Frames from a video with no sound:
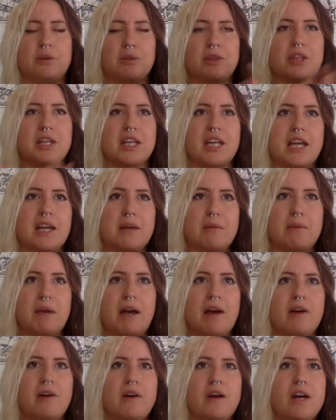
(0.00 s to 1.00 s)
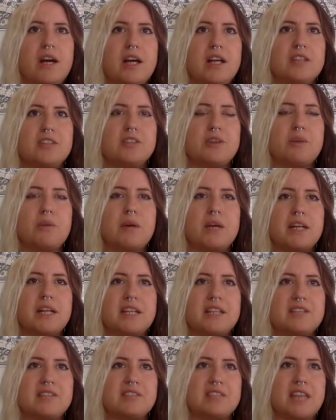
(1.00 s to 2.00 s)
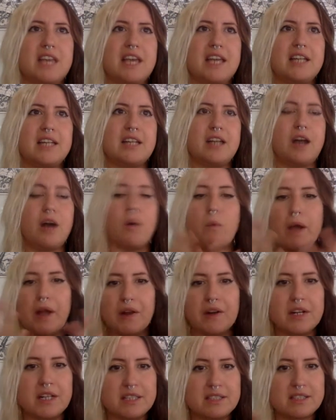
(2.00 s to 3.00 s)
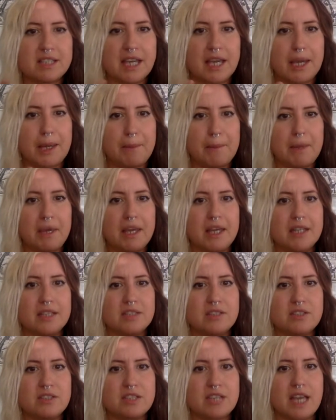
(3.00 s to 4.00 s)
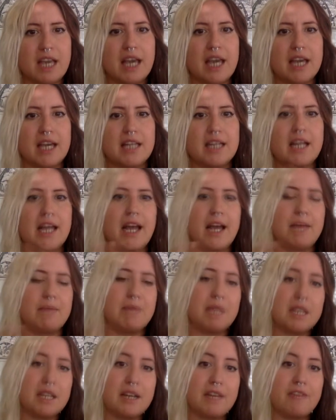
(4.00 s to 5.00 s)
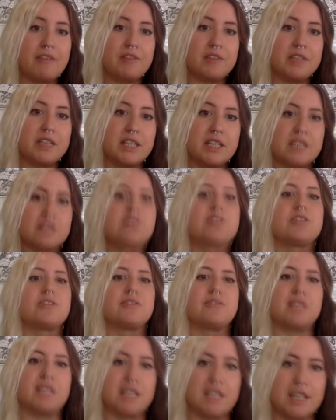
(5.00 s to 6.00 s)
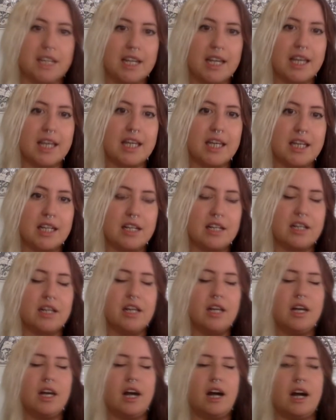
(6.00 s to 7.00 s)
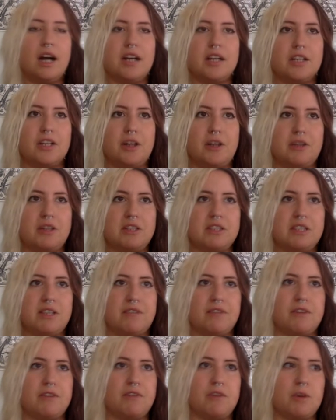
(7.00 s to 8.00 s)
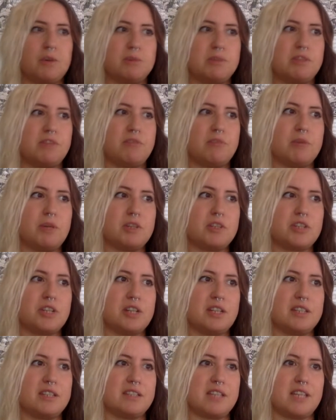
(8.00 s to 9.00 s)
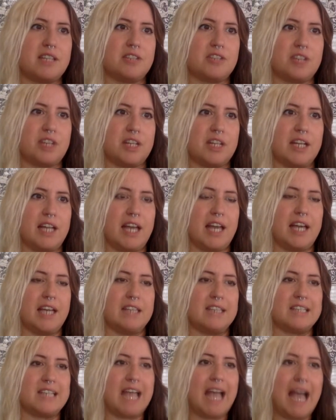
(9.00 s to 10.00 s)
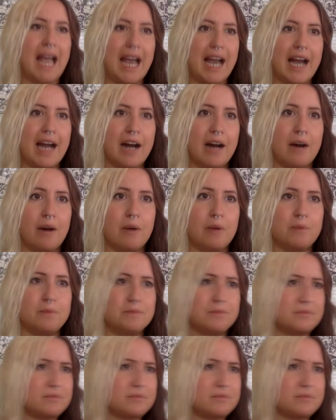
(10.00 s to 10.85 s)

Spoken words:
thinking about to what extent awareness campaigns can meaningfully intervene in, these different forms of marginalization and how